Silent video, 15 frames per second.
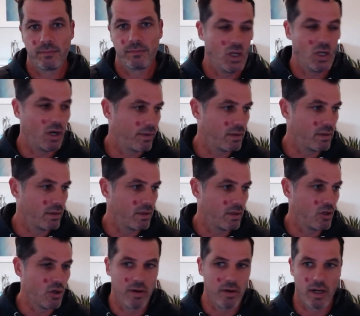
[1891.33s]

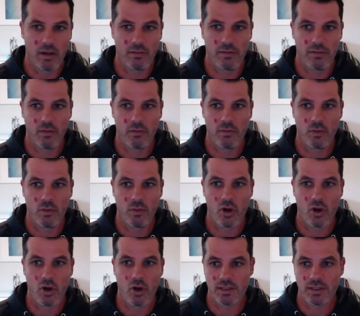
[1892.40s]
URL for
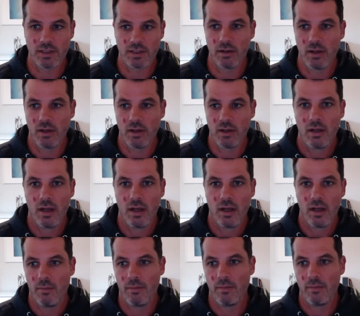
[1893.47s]
contacting
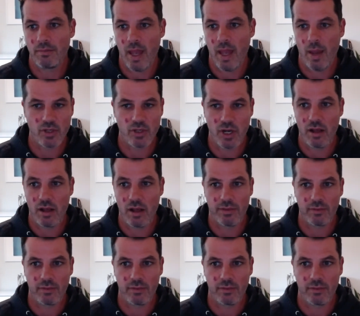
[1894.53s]
Amazon Health,
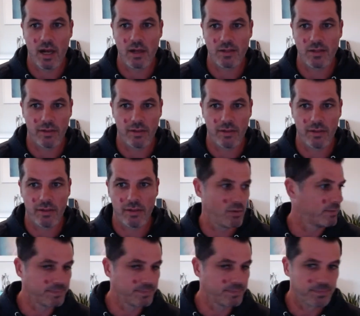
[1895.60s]
Account Health there as
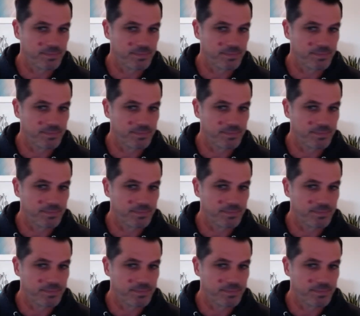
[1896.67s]
well.